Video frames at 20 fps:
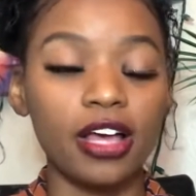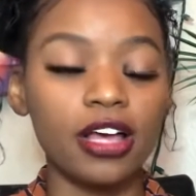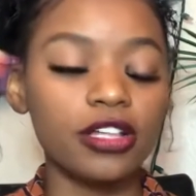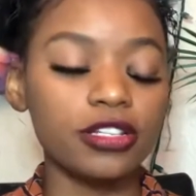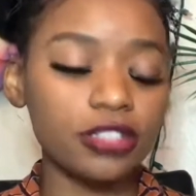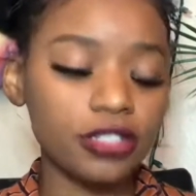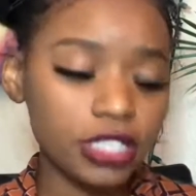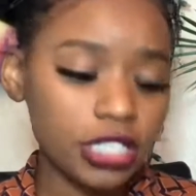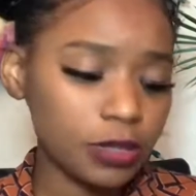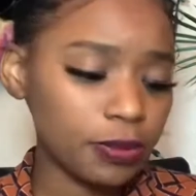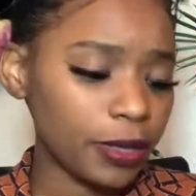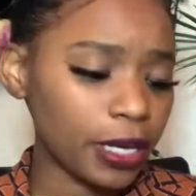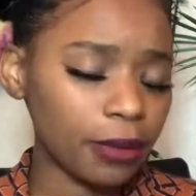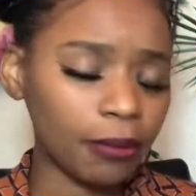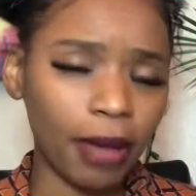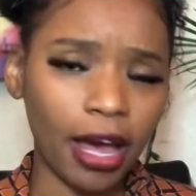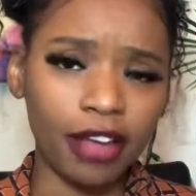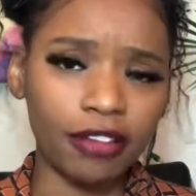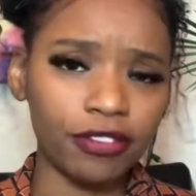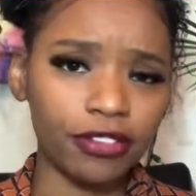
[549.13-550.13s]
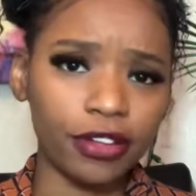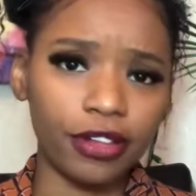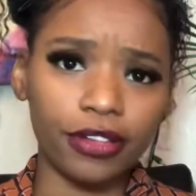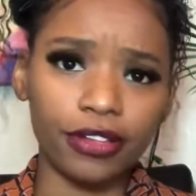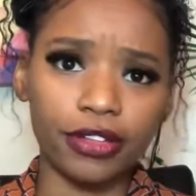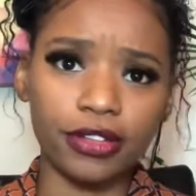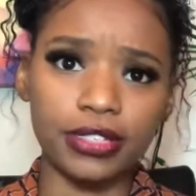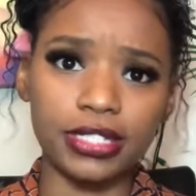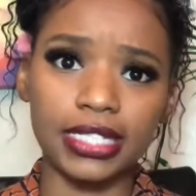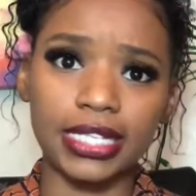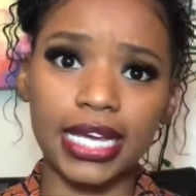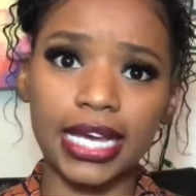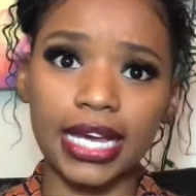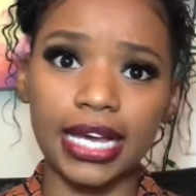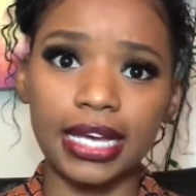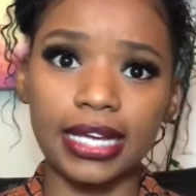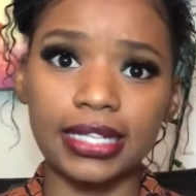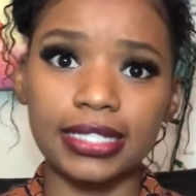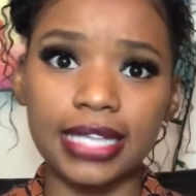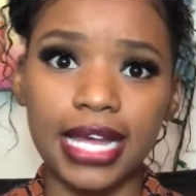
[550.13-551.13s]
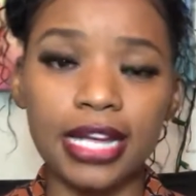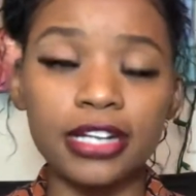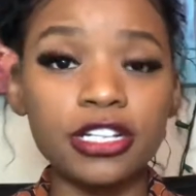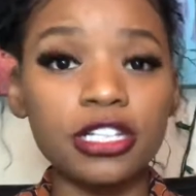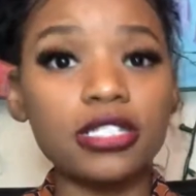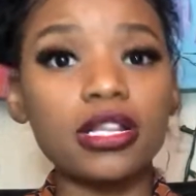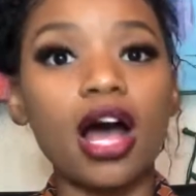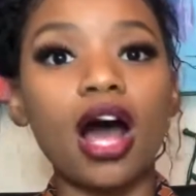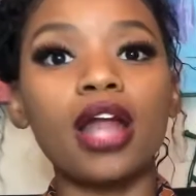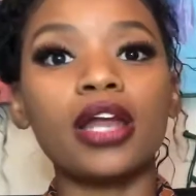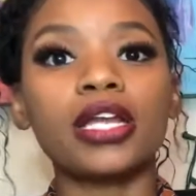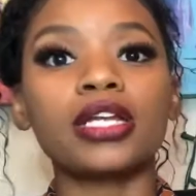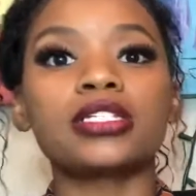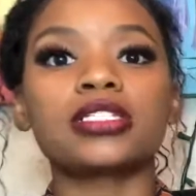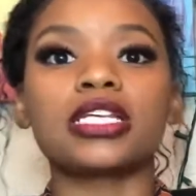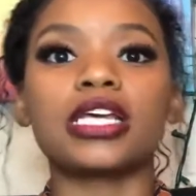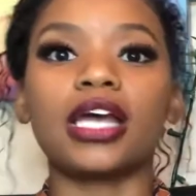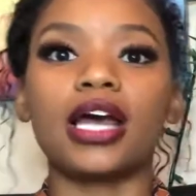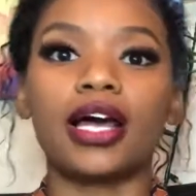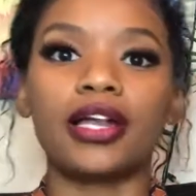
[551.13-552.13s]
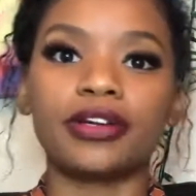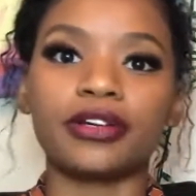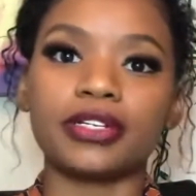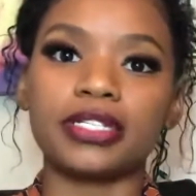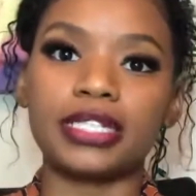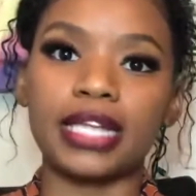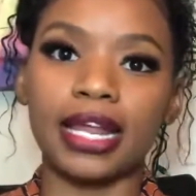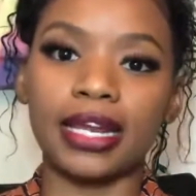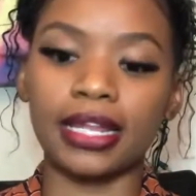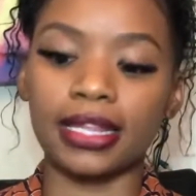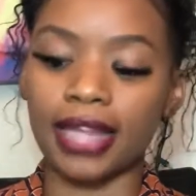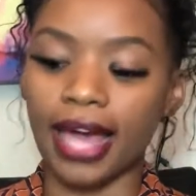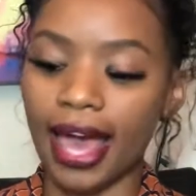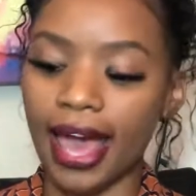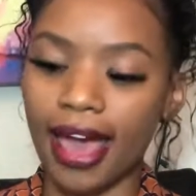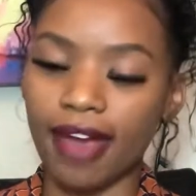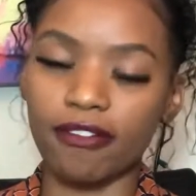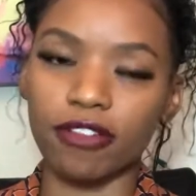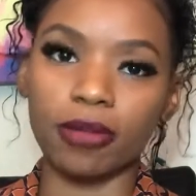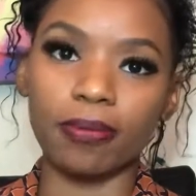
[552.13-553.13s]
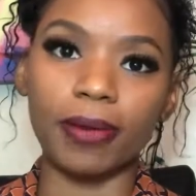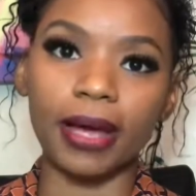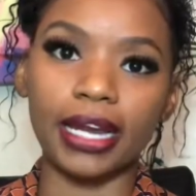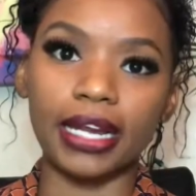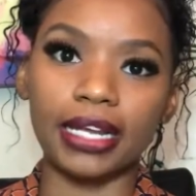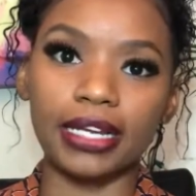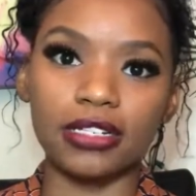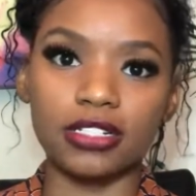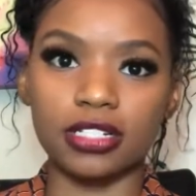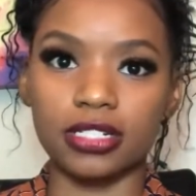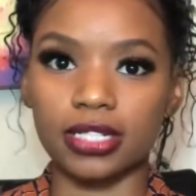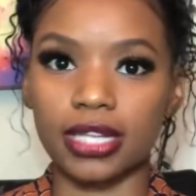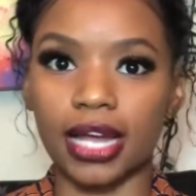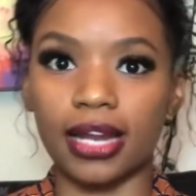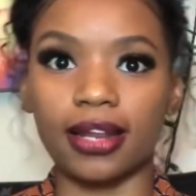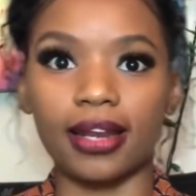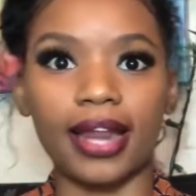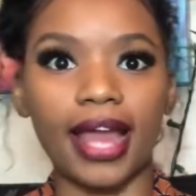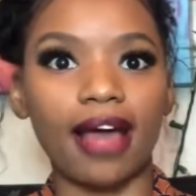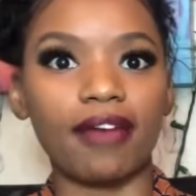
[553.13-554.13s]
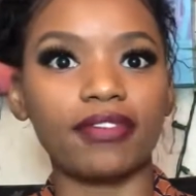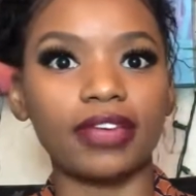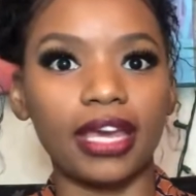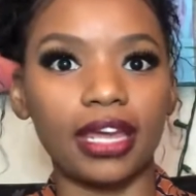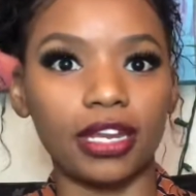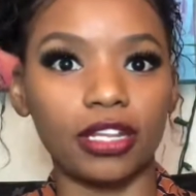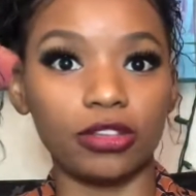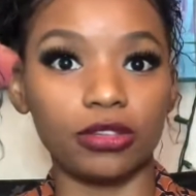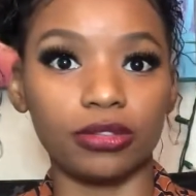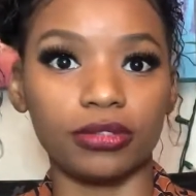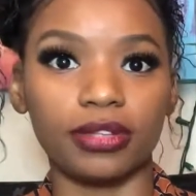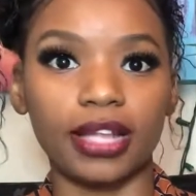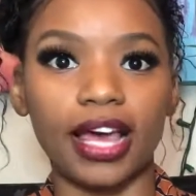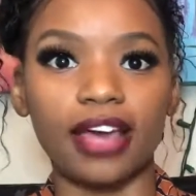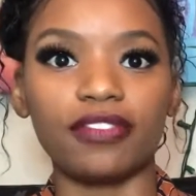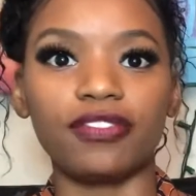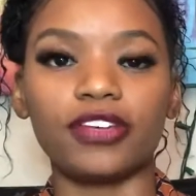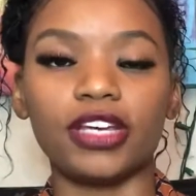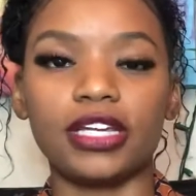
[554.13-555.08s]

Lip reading: So just being mindful of those things, and just honestly understanding that everybody is just kind of navigating through life.